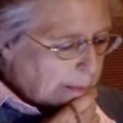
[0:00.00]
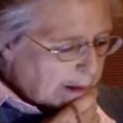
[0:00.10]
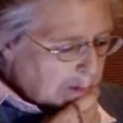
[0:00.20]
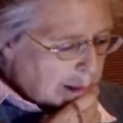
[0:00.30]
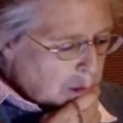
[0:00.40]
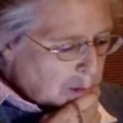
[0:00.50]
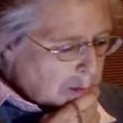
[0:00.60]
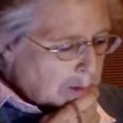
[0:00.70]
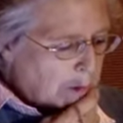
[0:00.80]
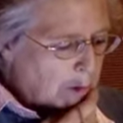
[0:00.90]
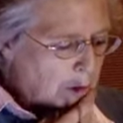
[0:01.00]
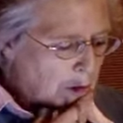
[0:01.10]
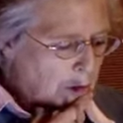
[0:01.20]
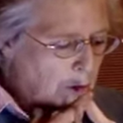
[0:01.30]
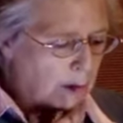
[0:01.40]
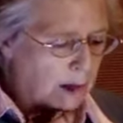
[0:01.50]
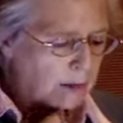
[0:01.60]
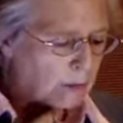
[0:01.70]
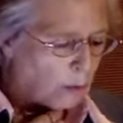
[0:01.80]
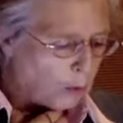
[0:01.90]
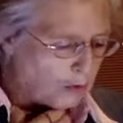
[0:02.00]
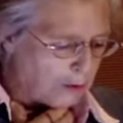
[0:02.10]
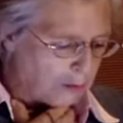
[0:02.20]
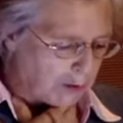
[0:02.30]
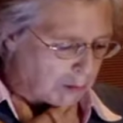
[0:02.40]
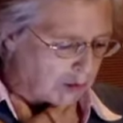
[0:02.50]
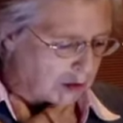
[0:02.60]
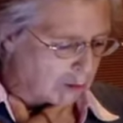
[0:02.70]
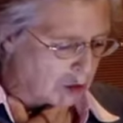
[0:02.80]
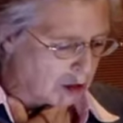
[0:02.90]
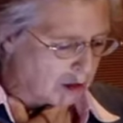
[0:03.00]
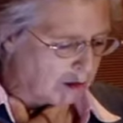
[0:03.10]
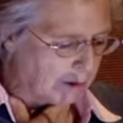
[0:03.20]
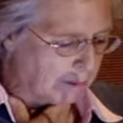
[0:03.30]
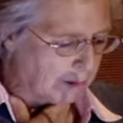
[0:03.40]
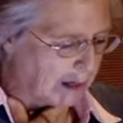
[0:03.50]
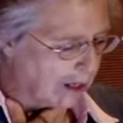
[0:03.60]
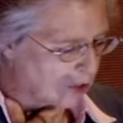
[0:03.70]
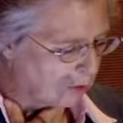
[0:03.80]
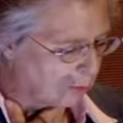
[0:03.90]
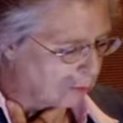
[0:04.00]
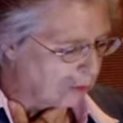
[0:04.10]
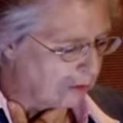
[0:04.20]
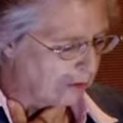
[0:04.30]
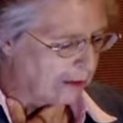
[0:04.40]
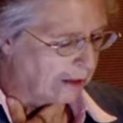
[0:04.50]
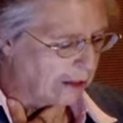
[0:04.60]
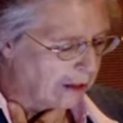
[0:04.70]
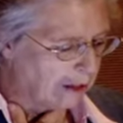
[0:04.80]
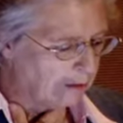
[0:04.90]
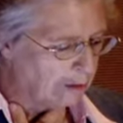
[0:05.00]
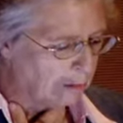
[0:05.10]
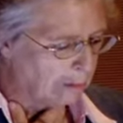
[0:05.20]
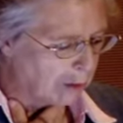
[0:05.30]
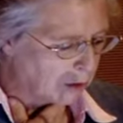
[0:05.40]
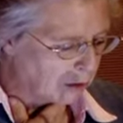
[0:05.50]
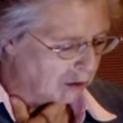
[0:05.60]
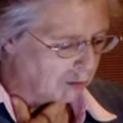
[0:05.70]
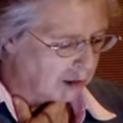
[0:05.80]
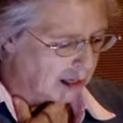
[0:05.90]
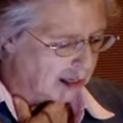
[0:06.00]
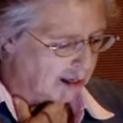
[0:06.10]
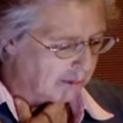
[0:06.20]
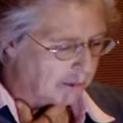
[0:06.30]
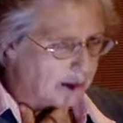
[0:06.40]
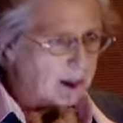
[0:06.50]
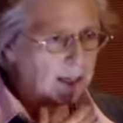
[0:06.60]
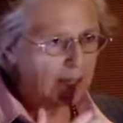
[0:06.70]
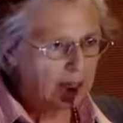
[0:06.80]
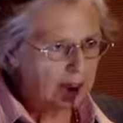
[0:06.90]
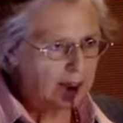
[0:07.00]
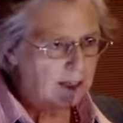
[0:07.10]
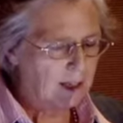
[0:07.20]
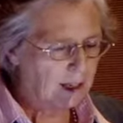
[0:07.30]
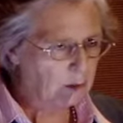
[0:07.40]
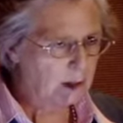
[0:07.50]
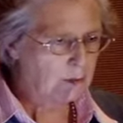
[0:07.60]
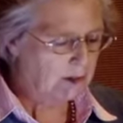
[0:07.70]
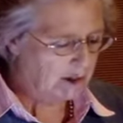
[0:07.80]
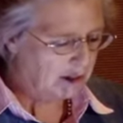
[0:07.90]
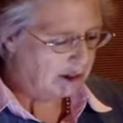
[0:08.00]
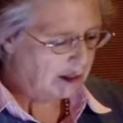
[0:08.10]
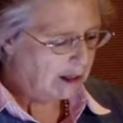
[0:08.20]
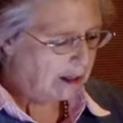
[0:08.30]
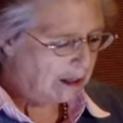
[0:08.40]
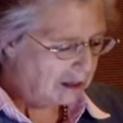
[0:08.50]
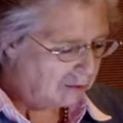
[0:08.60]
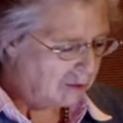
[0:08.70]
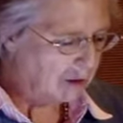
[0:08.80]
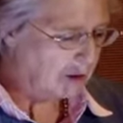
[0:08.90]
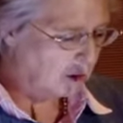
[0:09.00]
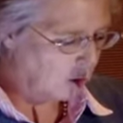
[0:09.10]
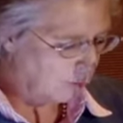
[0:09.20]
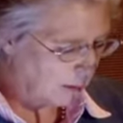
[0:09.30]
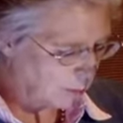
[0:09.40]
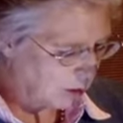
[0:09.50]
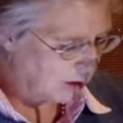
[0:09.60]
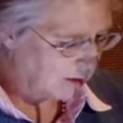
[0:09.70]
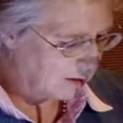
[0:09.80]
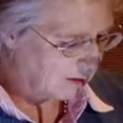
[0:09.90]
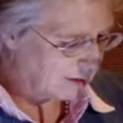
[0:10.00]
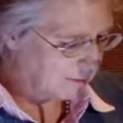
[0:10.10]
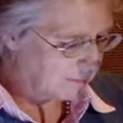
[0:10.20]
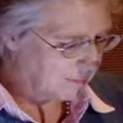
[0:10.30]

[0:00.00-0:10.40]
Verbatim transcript: Mastbaum wanted to have all the famous sculptures, Age of Bronze, Eve, Burghers of Calais, and, as we have seen, even a marble kiss.